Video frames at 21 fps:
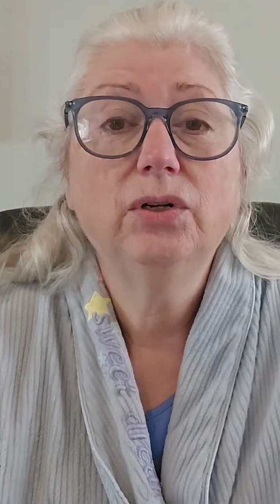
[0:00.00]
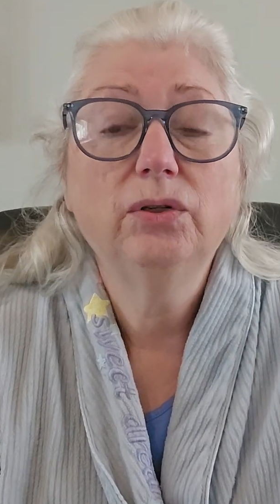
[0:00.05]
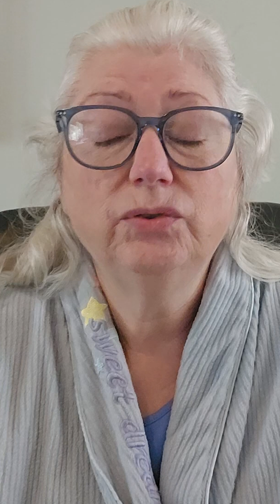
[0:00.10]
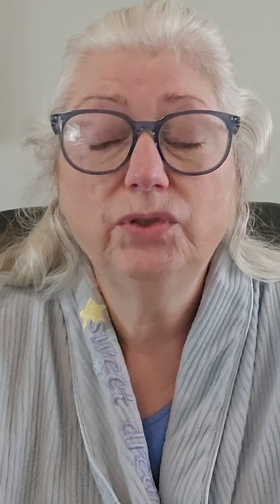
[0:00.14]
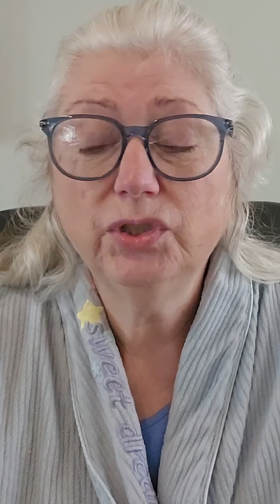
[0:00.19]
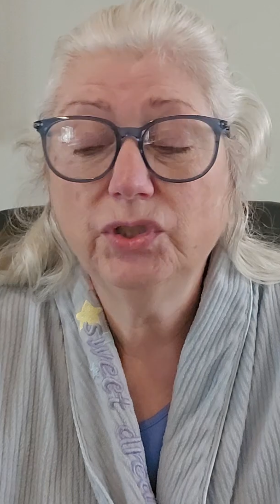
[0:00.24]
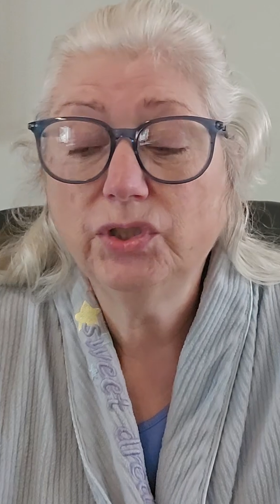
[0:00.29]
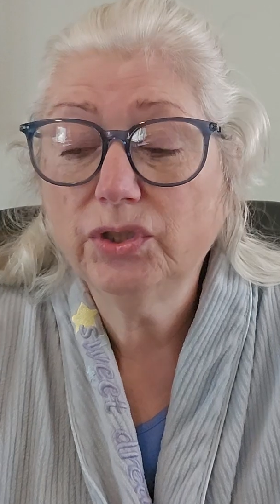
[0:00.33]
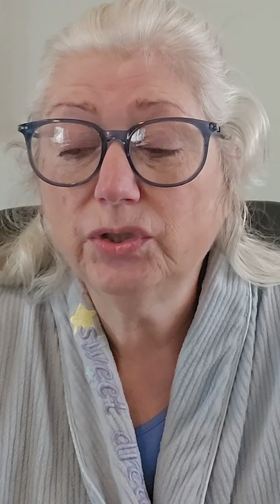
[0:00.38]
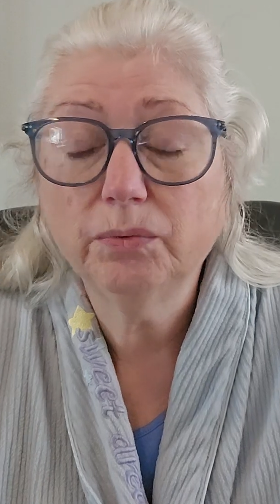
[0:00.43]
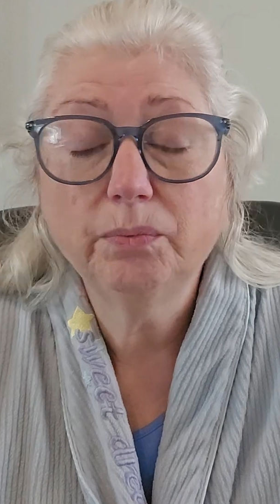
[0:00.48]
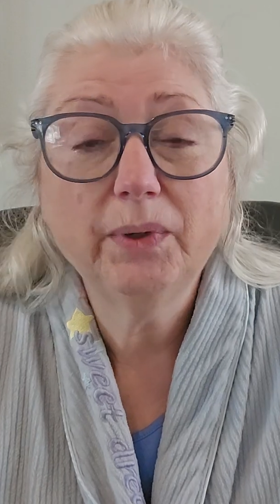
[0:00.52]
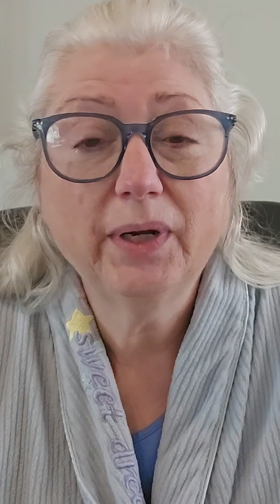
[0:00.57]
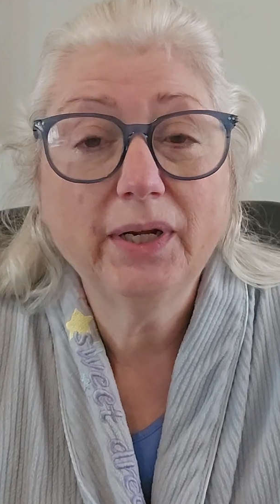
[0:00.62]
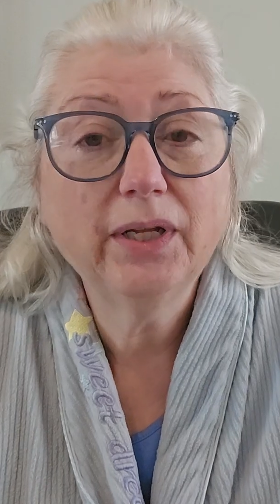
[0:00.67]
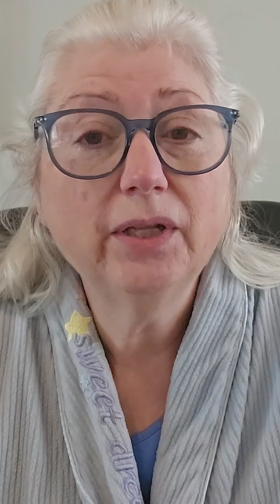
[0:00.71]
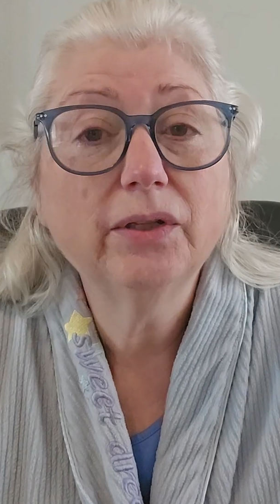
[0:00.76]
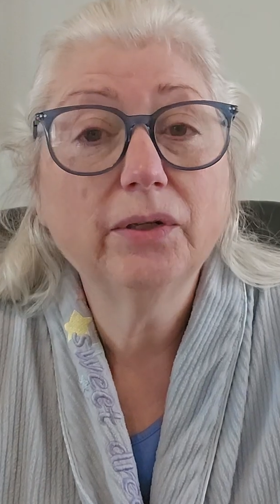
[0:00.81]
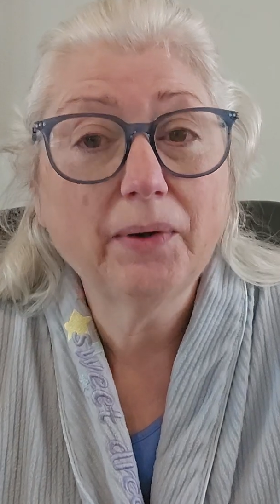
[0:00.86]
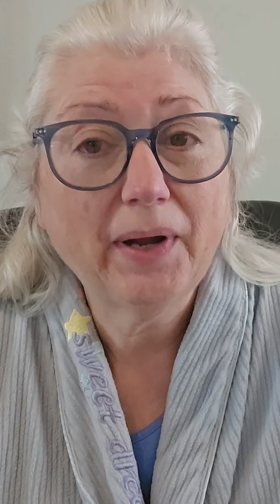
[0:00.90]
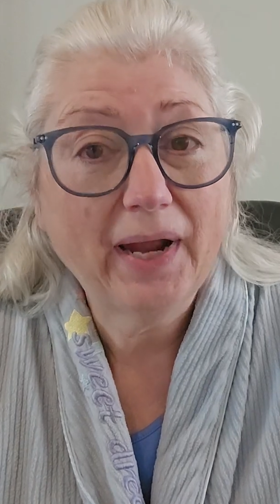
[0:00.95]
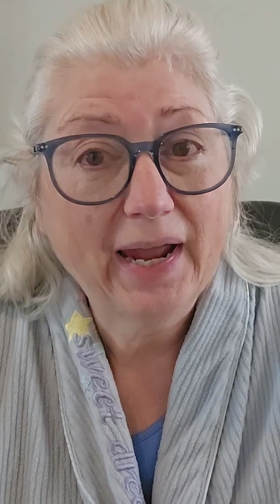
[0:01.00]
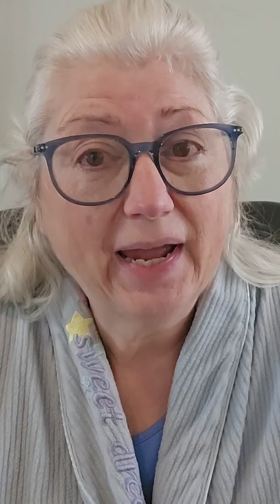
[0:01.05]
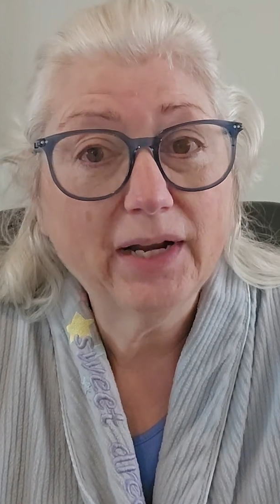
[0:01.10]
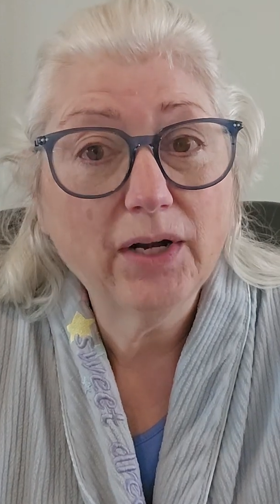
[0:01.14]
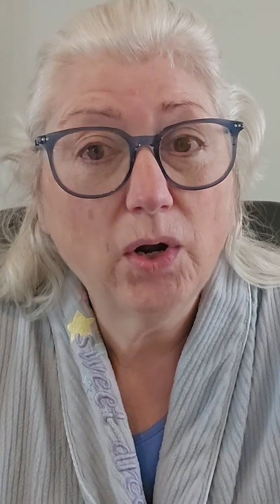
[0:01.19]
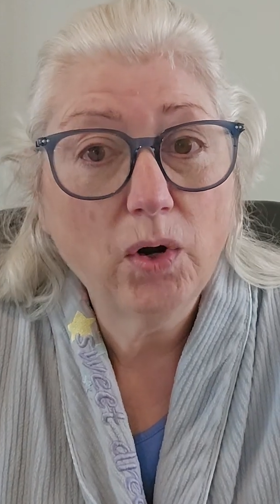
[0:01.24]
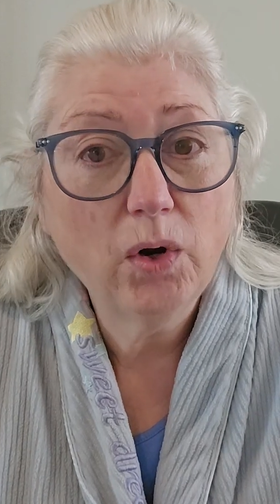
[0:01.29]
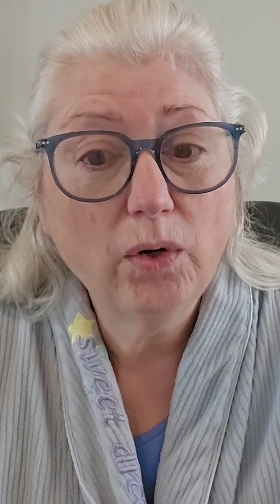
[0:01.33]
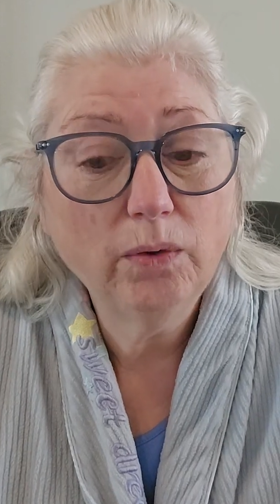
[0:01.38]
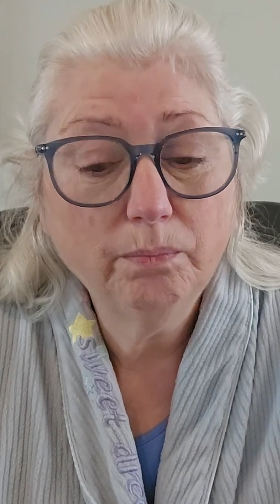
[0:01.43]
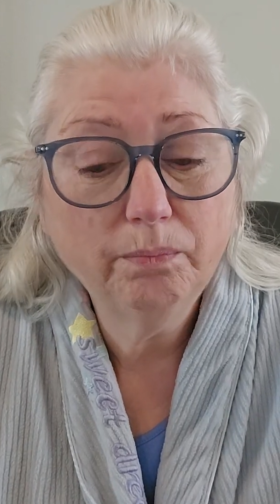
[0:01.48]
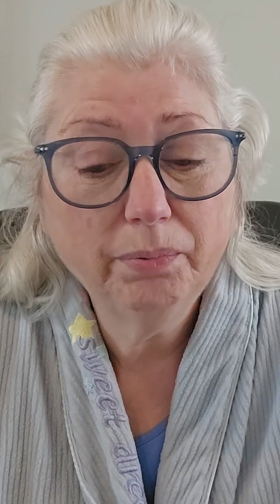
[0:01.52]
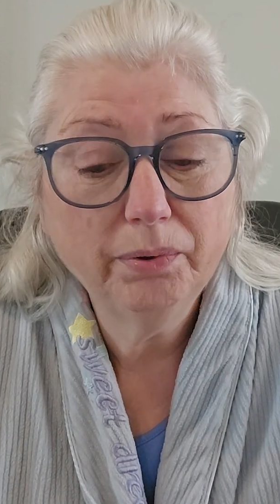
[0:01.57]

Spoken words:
just the regular at-home